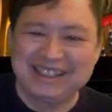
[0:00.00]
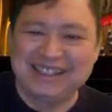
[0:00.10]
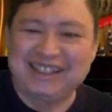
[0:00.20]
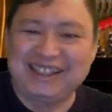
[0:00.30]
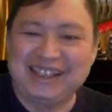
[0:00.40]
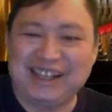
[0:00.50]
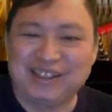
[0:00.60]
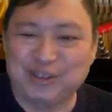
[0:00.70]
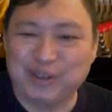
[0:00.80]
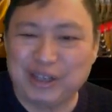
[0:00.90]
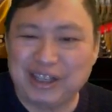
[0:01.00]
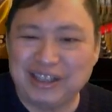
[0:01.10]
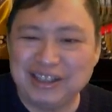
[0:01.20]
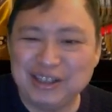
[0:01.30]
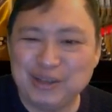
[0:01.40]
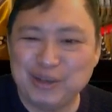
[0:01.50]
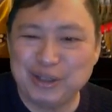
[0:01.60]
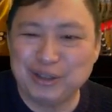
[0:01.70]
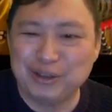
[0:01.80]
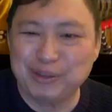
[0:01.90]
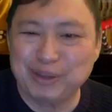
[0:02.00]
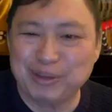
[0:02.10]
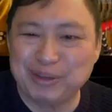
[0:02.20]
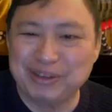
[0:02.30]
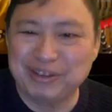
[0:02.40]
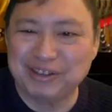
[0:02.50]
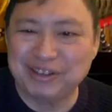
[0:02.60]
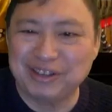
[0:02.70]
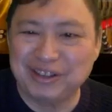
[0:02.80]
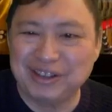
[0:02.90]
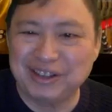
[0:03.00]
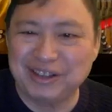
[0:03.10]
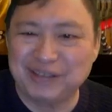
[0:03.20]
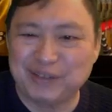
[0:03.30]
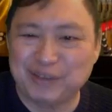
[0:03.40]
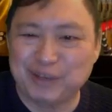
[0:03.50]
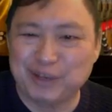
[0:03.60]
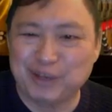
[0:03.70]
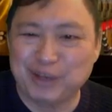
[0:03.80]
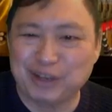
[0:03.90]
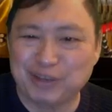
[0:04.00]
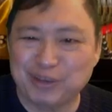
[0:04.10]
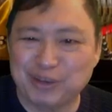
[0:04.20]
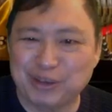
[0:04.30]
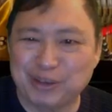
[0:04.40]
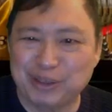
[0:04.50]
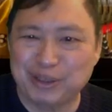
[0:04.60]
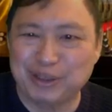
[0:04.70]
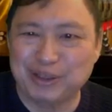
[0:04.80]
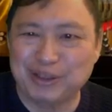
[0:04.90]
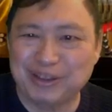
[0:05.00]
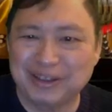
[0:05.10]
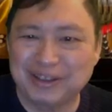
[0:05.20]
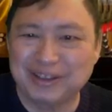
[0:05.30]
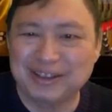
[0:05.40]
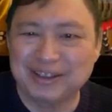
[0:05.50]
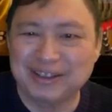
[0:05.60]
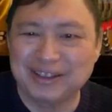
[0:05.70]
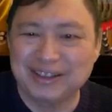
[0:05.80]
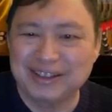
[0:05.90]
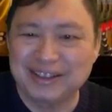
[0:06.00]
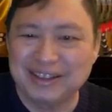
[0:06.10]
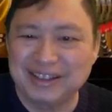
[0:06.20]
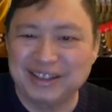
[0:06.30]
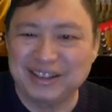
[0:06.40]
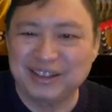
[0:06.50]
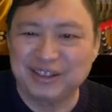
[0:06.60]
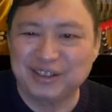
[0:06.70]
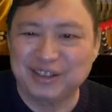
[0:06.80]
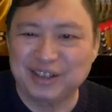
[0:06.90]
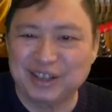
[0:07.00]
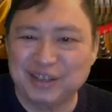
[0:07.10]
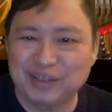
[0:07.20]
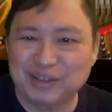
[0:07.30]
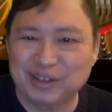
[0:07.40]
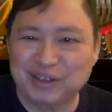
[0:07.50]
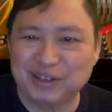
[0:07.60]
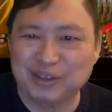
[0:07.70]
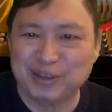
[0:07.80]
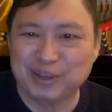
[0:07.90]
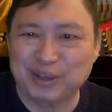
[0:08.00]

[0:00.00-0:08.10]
Yeah, so anything you want to learn about $360 from Ron Waxman, you come in here, and there's a lot of discussion about it.